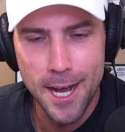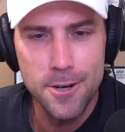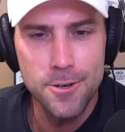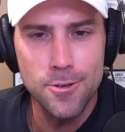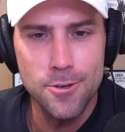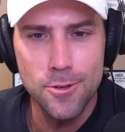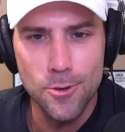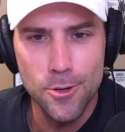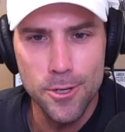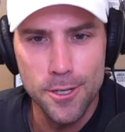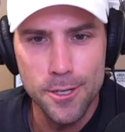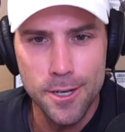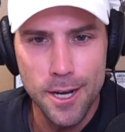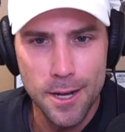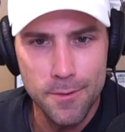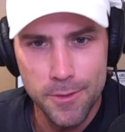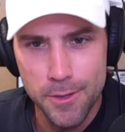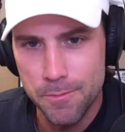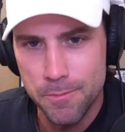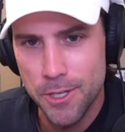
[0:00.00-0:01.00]
Hire a lawyer,
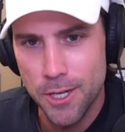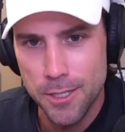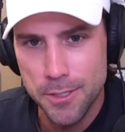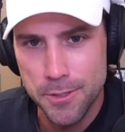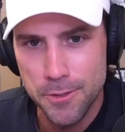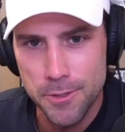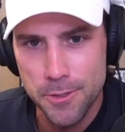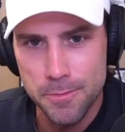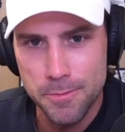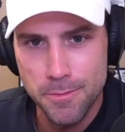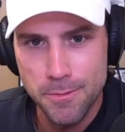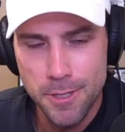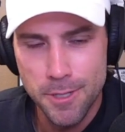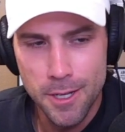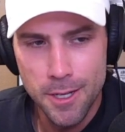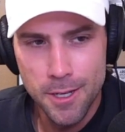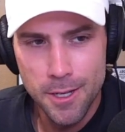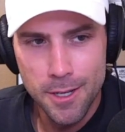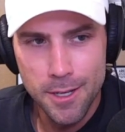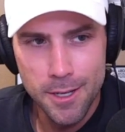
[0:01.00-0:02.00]
have them talk to
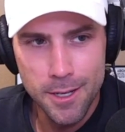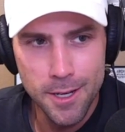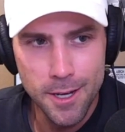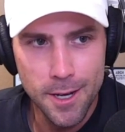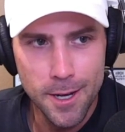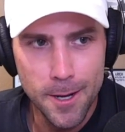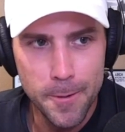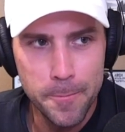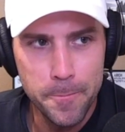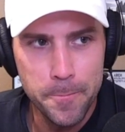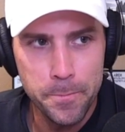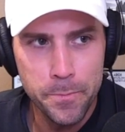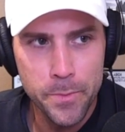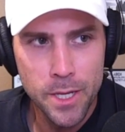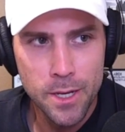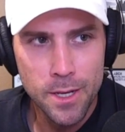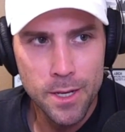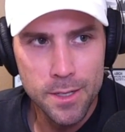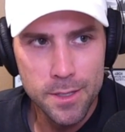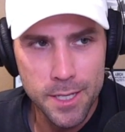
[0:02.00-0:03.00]
him.
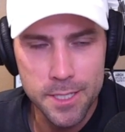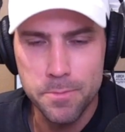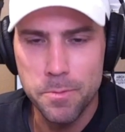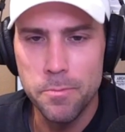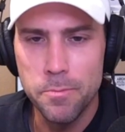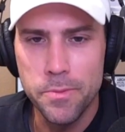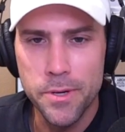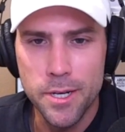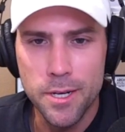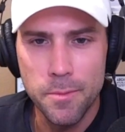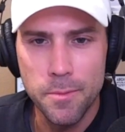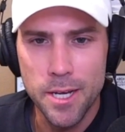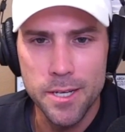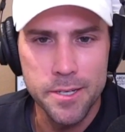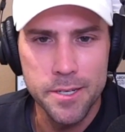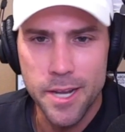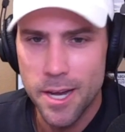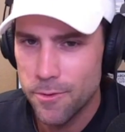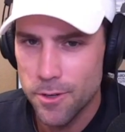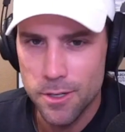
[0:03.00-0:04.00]
That's been beaten into my
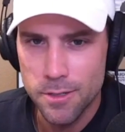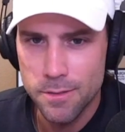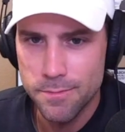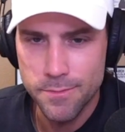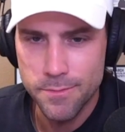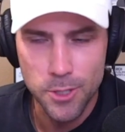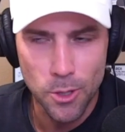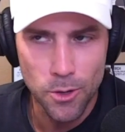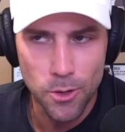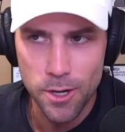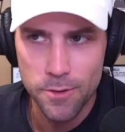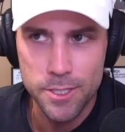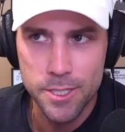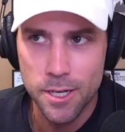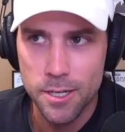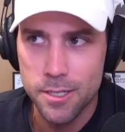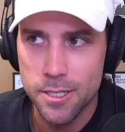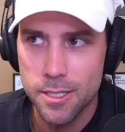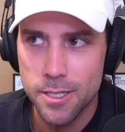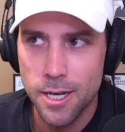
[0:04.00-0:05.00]
head. Don't ever
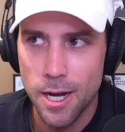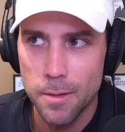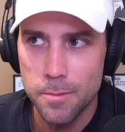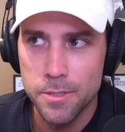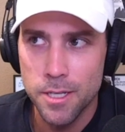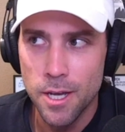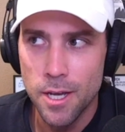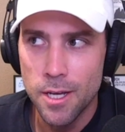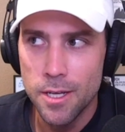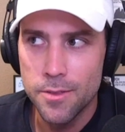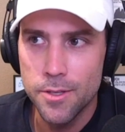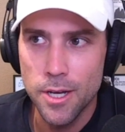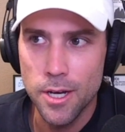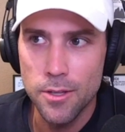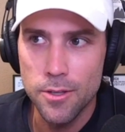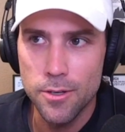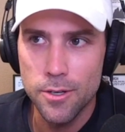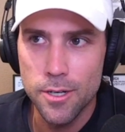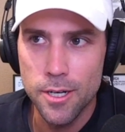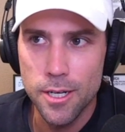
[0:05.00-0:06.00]
talk to the cops. The
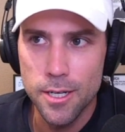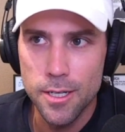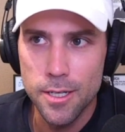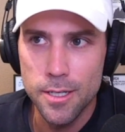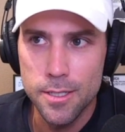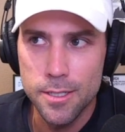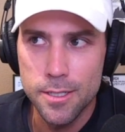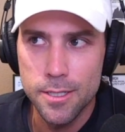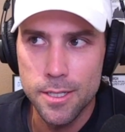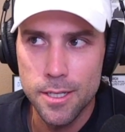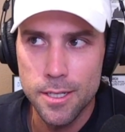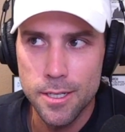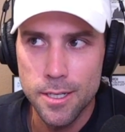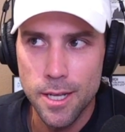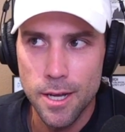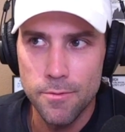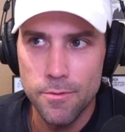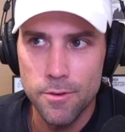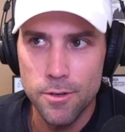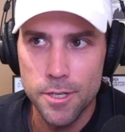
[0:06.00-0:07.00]
other is
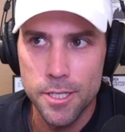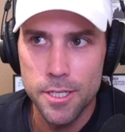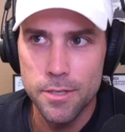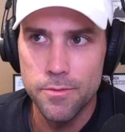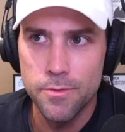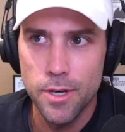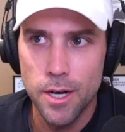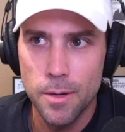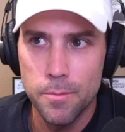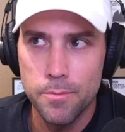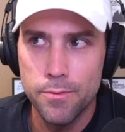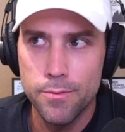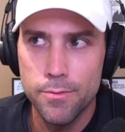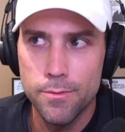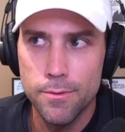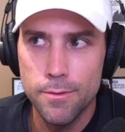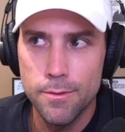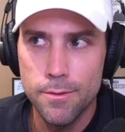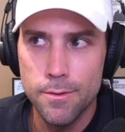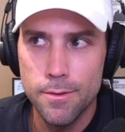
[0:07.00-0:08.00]
never give up
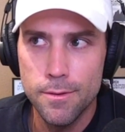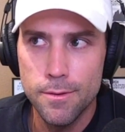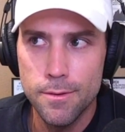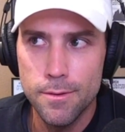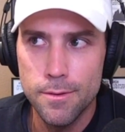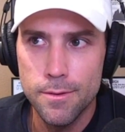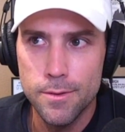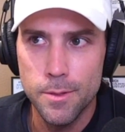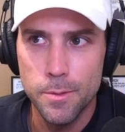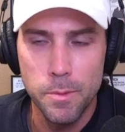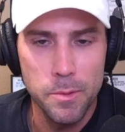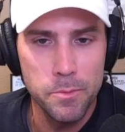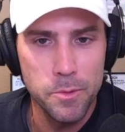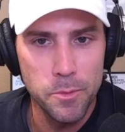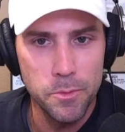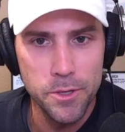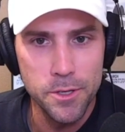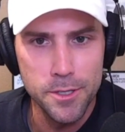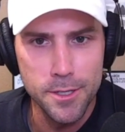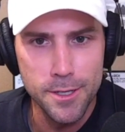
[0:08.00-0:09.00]
the
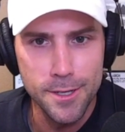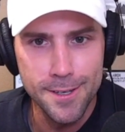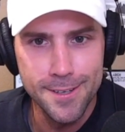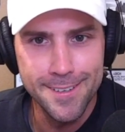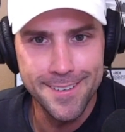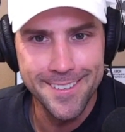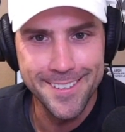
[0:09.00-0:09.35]
memorabilia